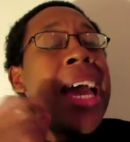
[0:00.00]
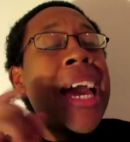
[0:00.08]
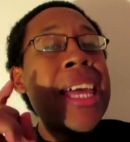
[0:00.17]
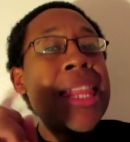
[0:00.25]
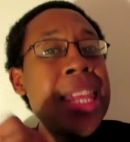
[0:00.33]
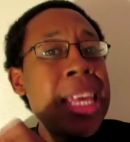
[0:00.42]

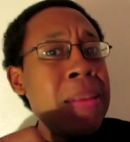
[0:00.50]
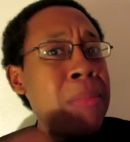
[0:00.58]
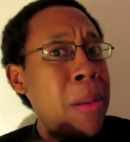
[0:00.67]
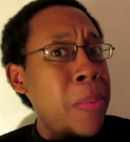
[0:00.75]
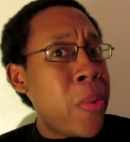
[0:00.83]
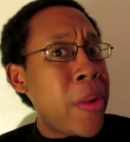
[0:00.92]
And then
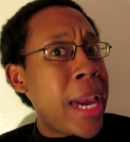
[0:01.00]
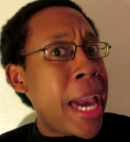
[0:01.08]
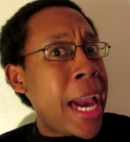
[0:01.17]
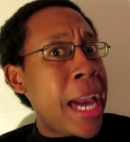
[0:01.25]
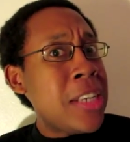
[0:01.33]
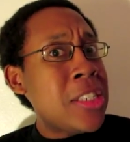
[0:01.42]
my boy
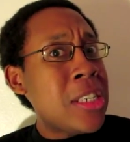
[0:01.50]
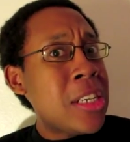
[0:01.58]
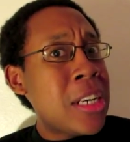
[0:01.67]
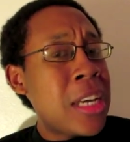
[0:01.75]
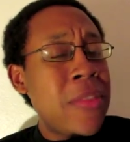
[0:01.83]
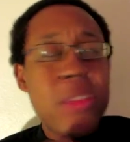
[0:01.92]

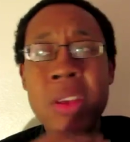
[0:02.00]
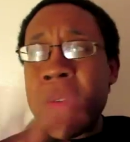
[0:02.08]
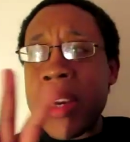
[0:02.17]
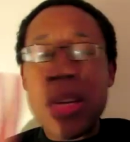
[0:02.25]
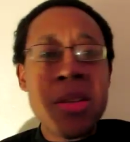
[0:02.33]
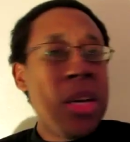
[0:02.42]
Asher, even though
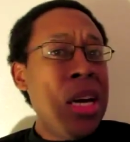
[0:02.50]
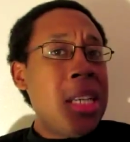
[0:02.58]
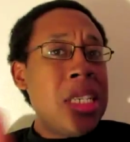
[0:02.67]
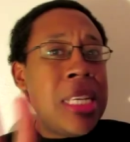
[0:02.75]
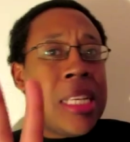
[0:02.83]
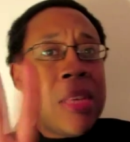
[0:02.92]
he
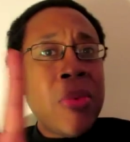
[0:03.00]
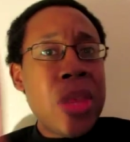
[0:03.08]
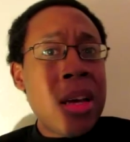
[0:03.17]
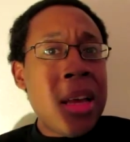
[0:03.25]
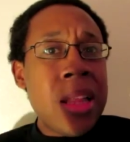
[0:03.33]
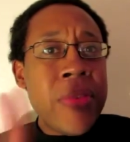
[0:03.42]
dealing with
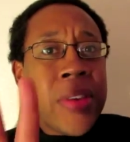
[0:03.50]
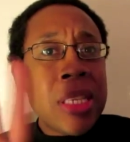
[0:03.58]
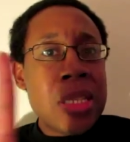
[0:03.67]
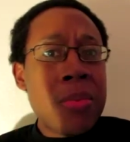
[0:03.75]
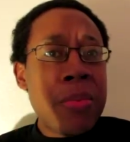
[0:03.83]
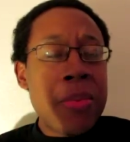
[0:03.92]
all of
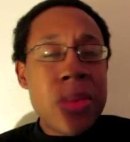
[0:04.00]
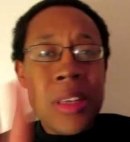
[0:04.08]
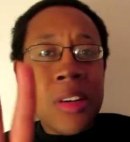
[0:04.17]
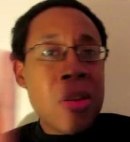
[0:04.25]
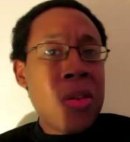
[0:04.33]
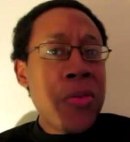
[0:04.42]
his
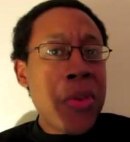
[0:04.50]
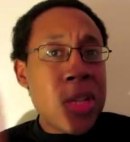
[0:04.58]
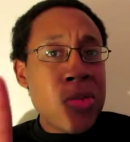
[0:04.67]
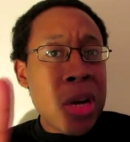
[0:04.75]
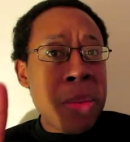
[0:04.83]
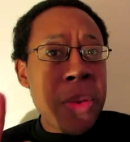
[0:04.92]
girlfriend
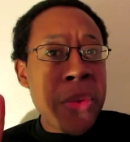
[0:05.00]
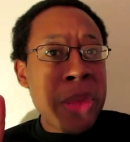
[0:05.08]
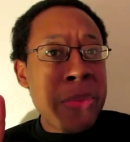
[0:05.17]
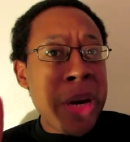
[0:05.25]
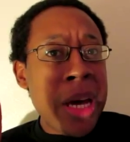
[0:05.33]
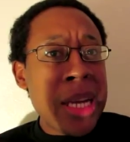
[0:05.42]
drama
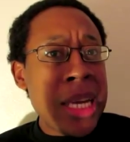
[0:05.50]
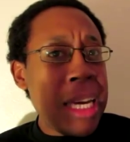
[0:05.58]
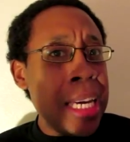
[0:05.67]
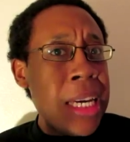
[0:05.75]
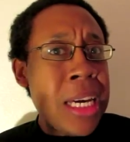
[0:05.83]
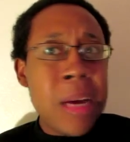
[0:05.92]
with Bonnie,
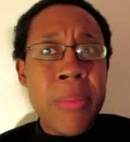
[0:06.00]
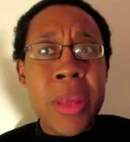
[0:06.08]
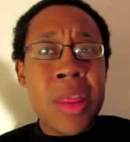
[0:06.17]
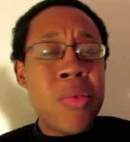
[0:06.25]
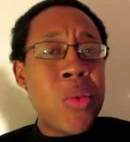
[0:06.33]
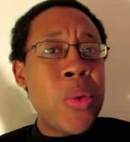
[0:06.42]
he coming
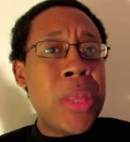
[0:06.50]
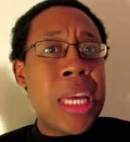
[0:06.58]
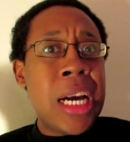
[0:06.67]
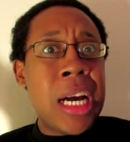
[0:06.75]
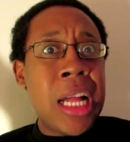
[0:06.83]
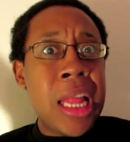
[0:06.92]
through in
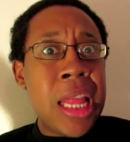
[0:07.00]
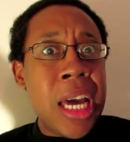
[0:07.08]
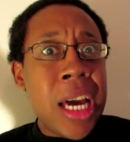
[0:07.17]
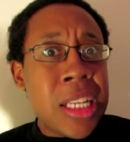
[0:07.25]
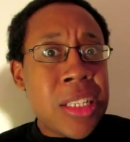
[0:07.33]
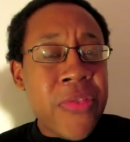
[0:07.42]
the
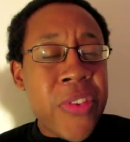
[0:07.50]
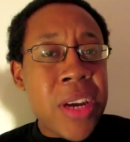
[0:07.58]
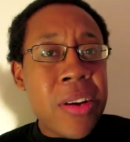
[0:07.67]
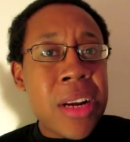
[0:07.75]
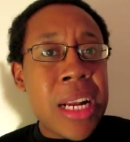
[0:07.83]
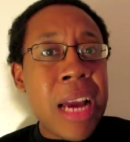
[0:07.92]
clutch,
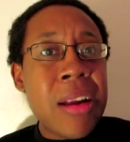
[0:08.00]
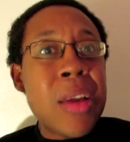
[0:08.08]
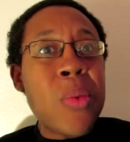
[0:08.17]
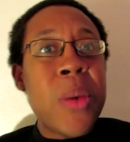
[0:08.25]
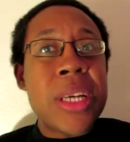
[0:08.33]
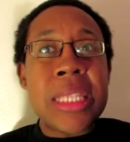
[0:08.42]
figuring out
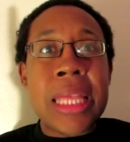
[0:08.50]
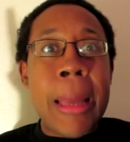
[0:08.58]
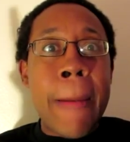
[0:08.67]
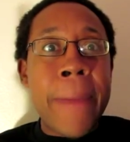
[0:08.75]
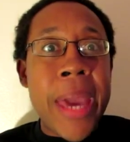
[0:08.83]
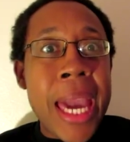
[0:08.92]
it was
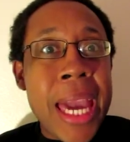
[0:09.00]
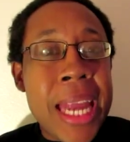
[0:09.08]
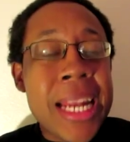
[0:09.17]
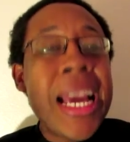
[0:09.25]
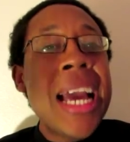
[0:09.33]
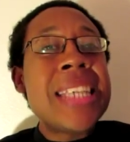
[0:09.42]
the
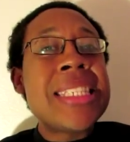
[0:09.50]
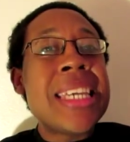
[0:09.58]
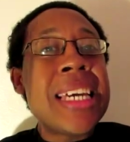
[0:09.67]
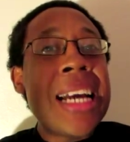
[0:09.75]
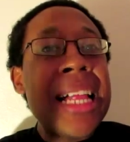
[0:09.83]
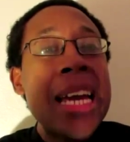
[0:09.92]
pen
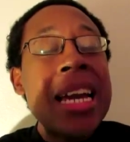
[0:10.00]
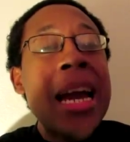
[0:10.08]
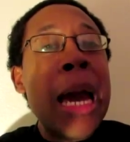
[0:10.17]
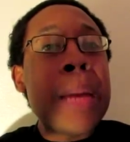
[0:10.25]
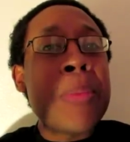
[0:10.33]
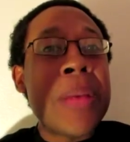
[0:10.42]
Sinclair
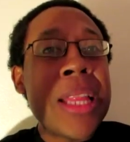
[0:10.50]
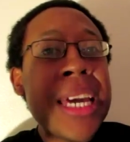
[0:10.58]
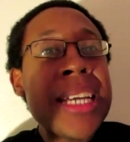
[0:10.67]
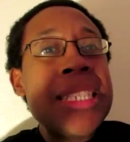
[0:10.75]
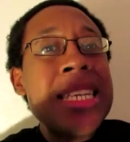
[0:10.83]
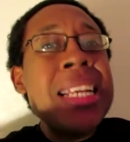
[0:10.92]
had
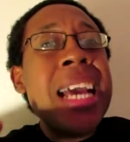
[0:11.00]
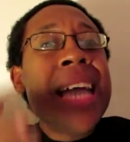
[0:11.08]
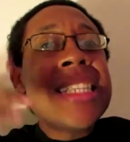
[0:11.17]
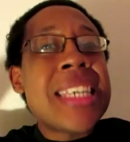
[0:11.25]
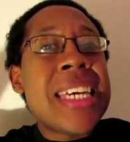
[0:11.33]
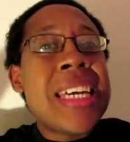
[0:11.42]
planted
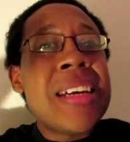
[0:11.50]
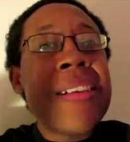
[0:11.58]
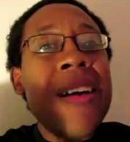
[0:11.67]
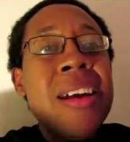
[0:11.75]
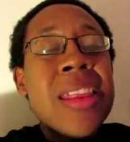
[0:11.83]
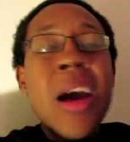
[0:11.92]
to hear
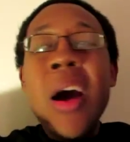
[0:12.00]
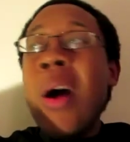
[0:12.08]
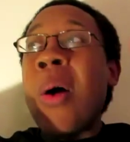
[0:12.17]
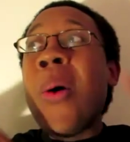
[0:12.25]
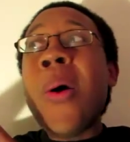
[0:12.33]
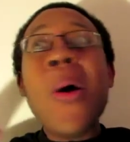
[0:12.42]
all the...
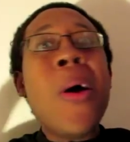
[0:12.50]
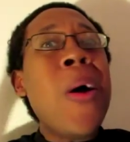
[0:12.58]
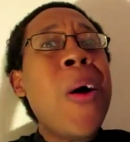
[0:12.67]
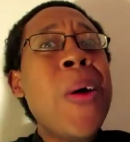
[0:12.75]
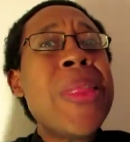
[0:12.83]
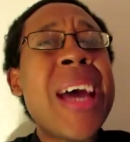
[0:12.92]

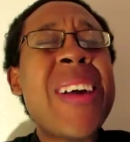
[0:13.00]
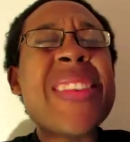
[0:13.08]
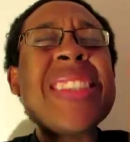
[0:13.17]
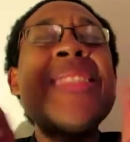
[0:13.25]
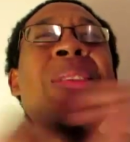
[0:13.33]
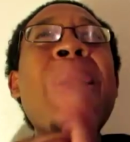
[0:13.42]
Ooh, that
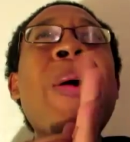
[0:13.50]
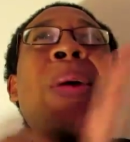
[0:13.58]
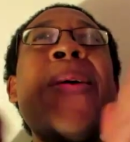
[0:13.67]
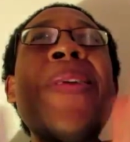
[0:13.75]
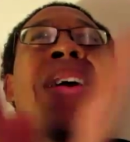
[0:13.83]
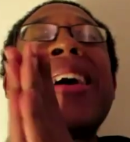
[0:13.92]
was
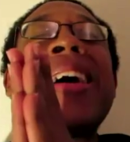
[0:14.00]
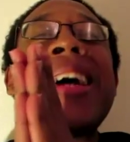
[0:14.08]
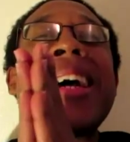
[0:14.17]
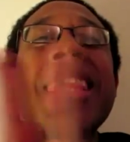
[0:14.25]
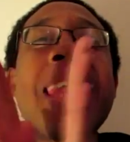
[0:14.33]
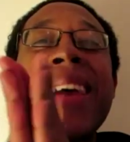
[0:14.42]
so
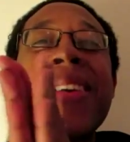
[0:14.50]
good.